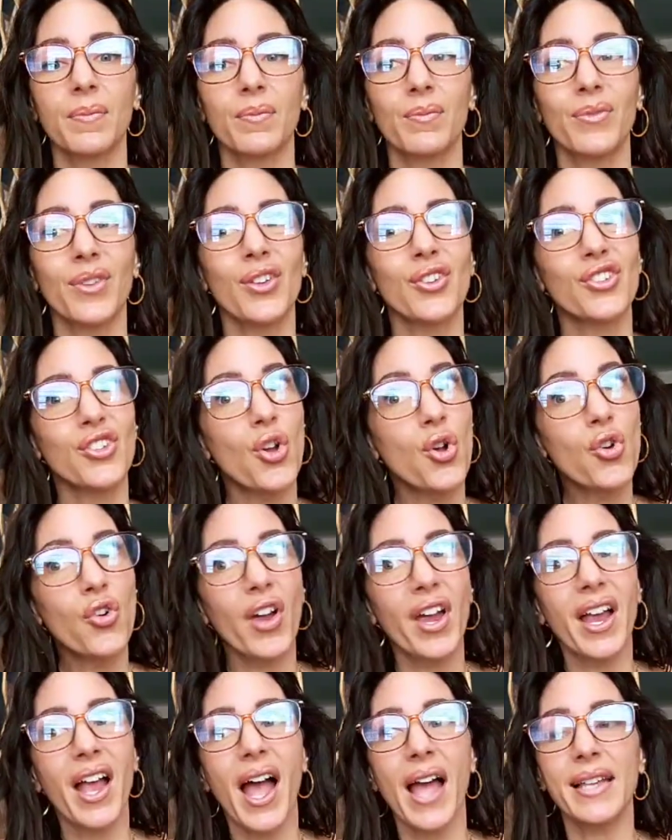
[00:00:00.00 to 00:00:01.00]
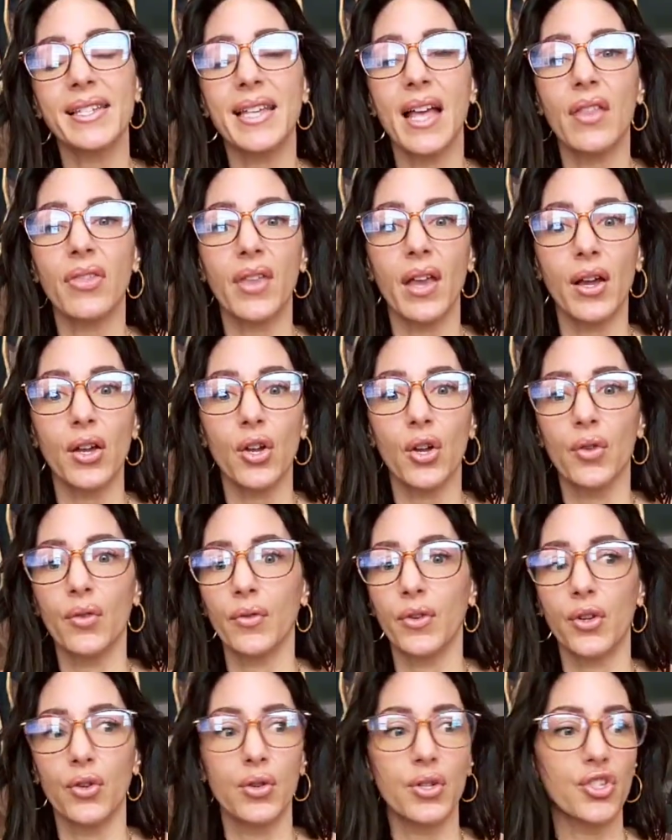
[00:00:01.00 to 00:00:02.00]
There's no great guys out there.
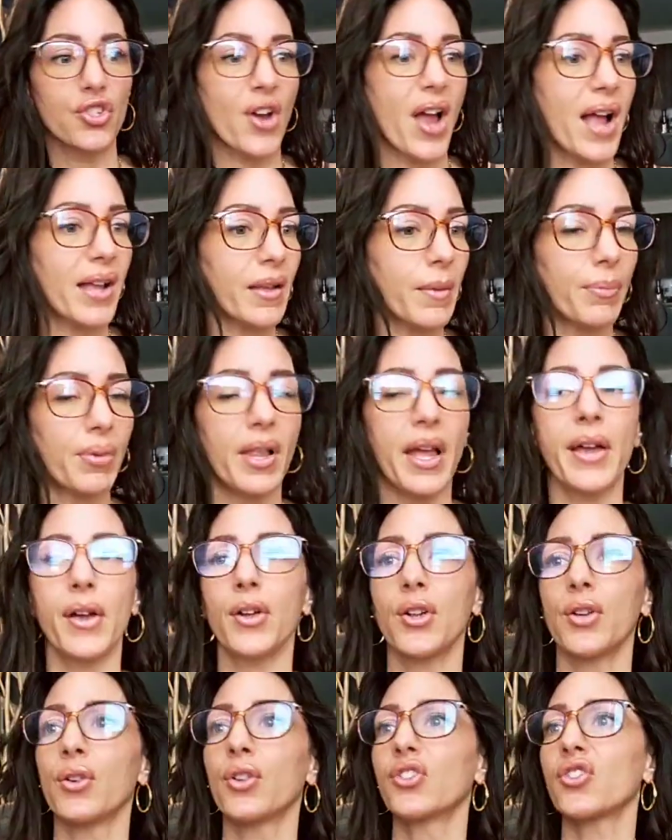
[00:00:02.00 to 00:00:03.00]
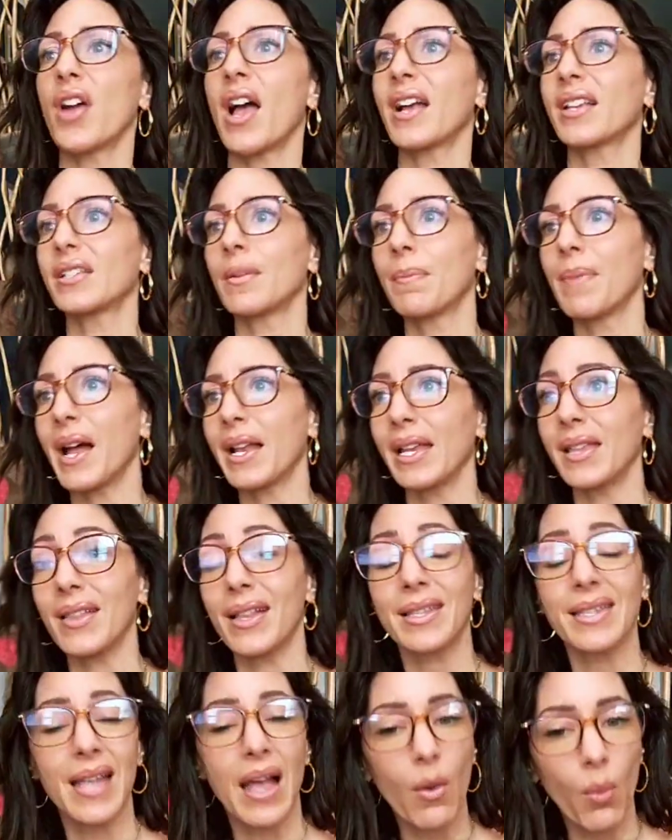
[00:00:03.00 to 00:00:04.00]
You'll attract a player. You'll attract somebody
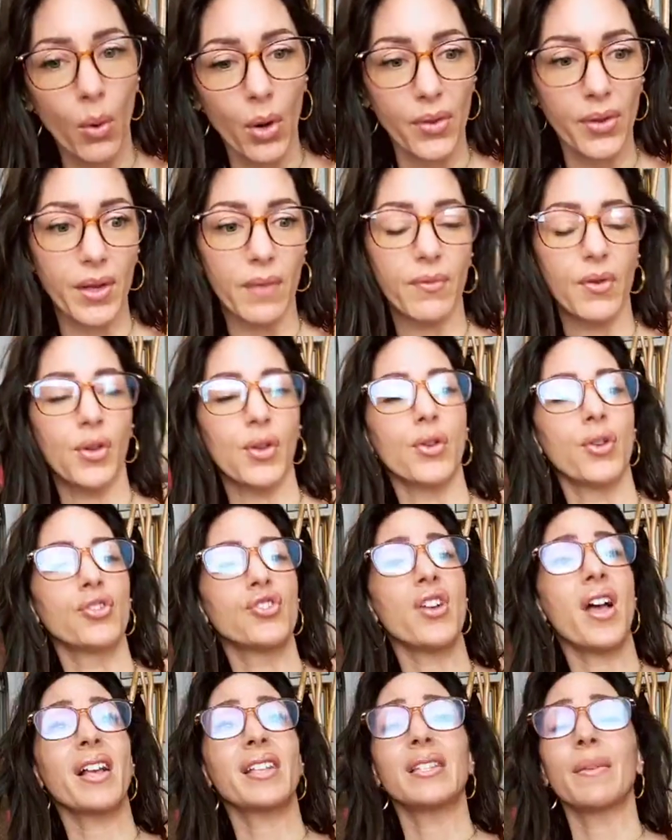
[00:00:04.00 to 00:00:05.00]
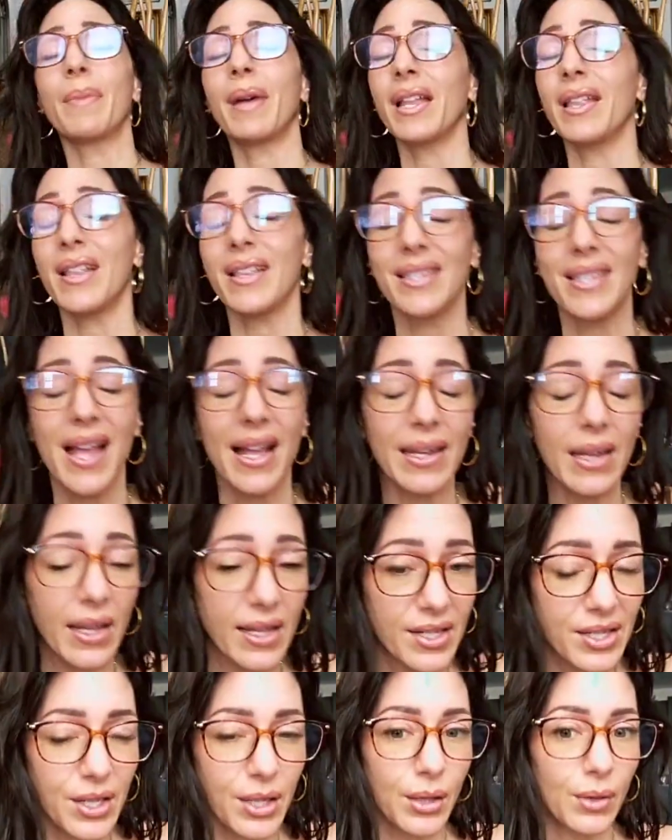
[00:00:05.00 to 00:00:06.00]
that's not worthy of you. You'll attract somebody that's not
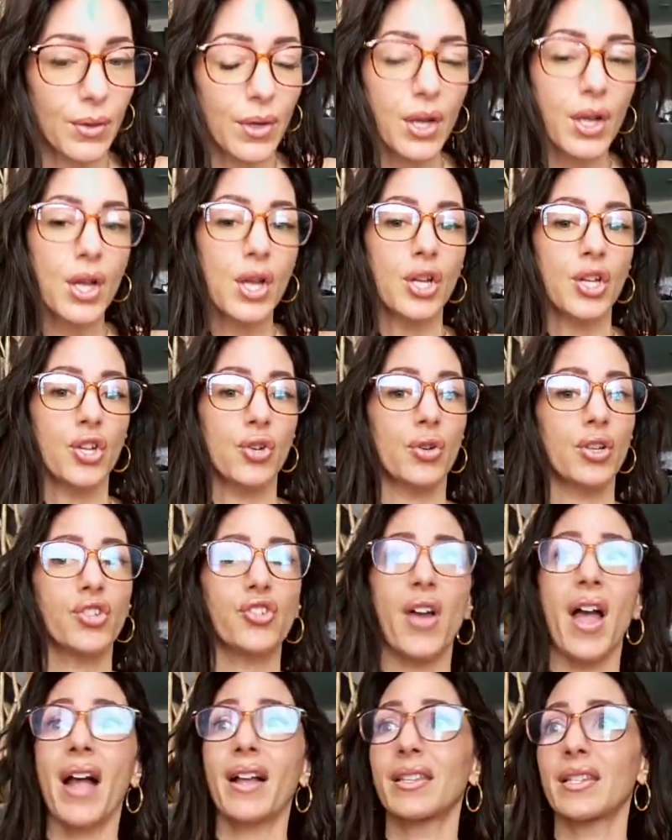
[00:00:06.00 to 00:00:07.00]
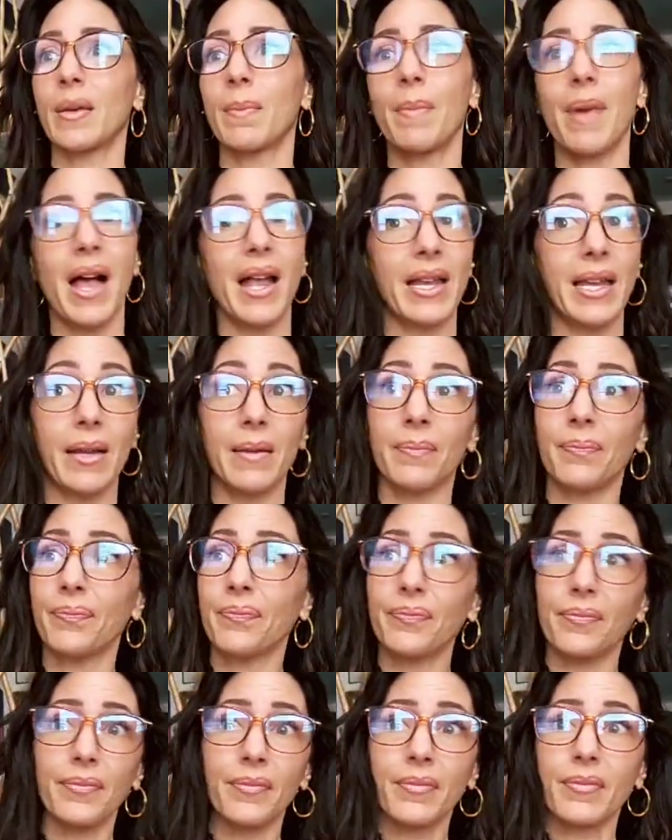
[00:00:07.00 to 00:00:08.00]
nice to you. You'll attract somebody
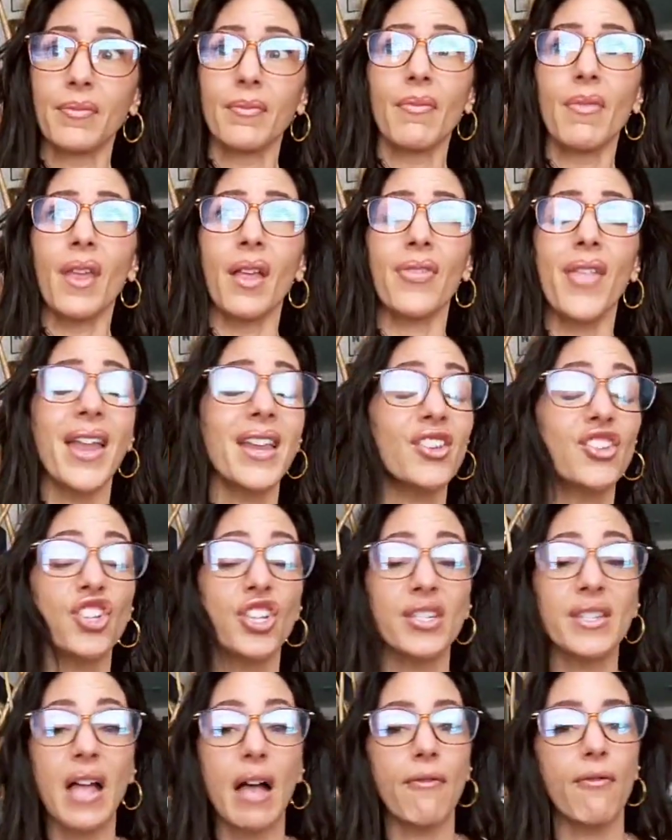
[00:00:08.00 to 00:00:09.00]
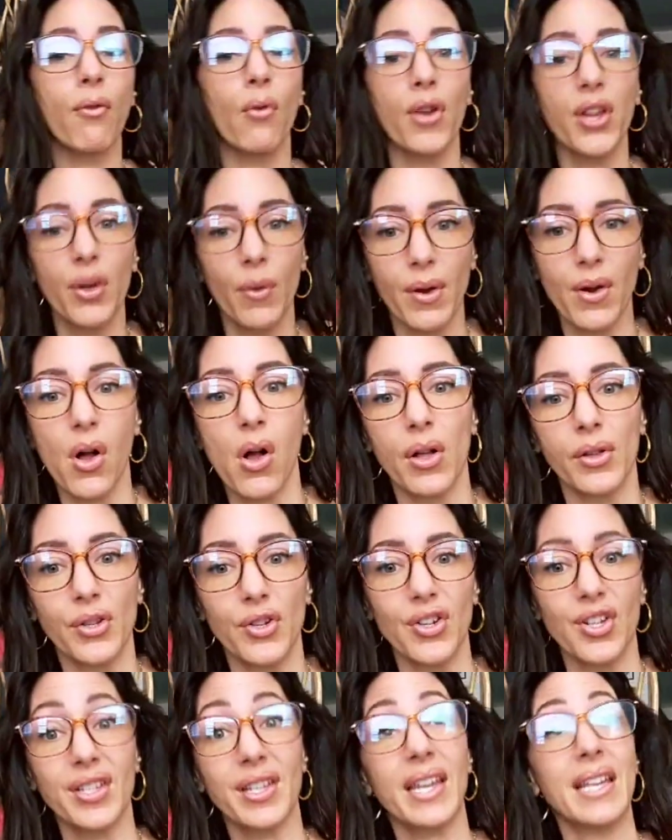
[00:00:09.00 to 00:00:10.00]
that is just not for you at all. And you're
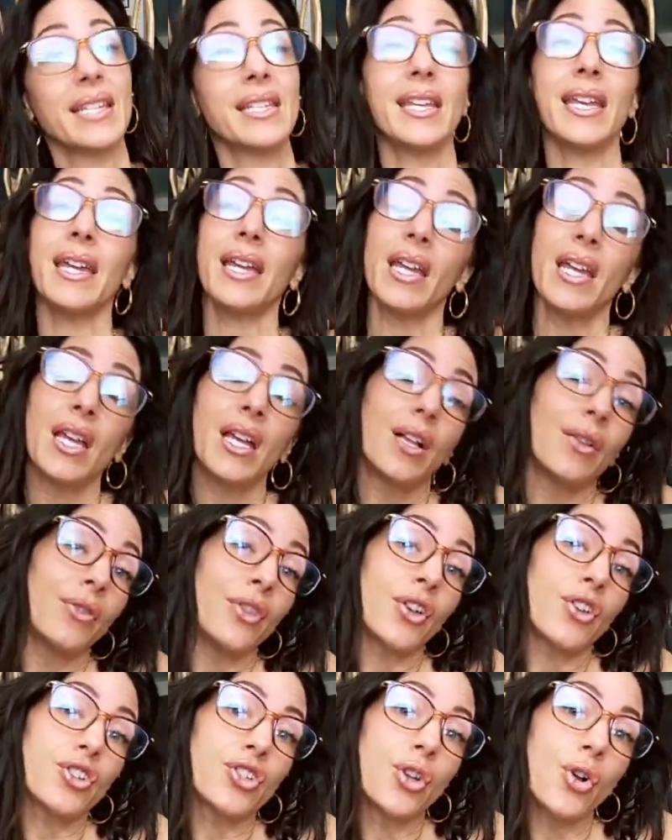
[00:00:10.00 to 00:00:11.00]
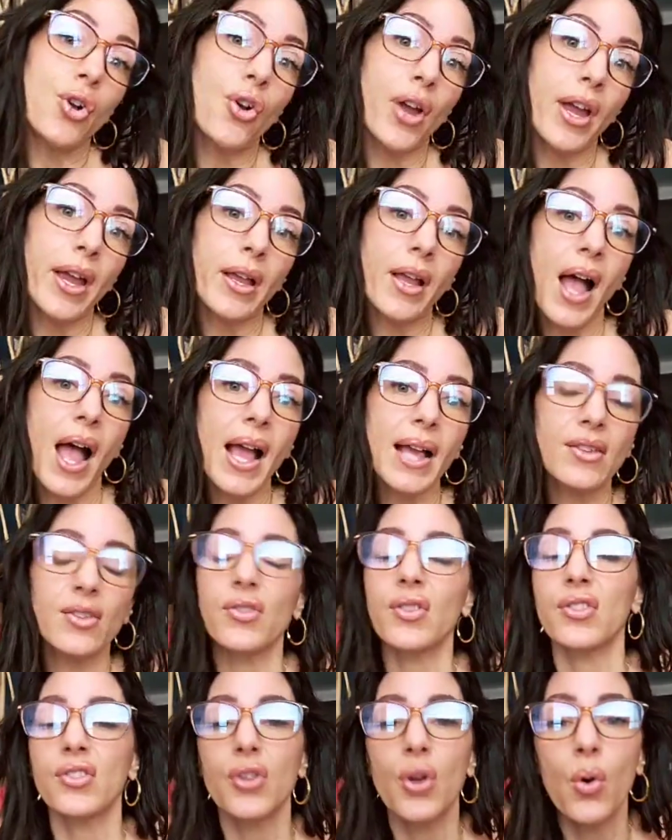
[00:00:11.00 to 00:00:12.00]
just like, see, there's no great guys or
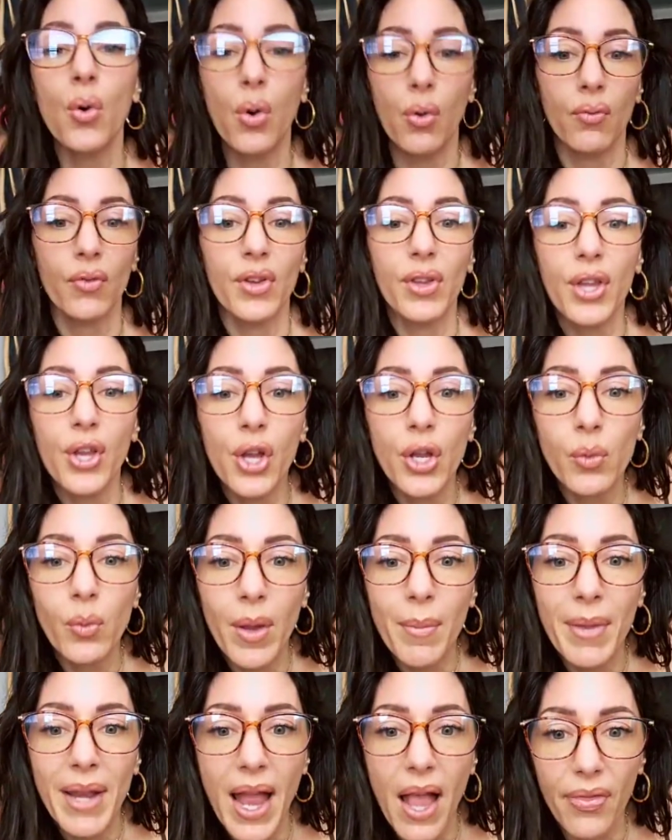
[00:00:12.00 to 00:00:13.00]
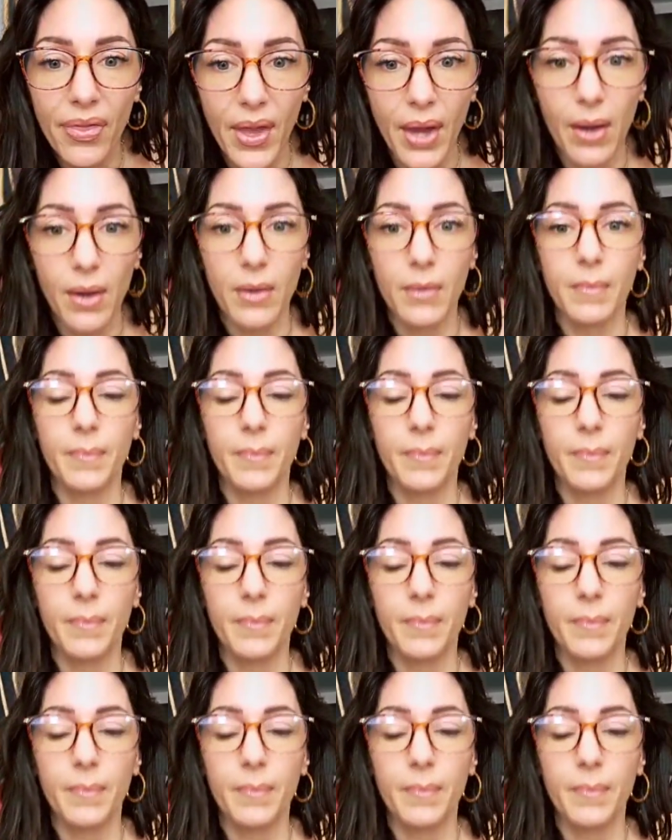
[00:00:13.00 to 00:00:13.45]
there's no really good women out there.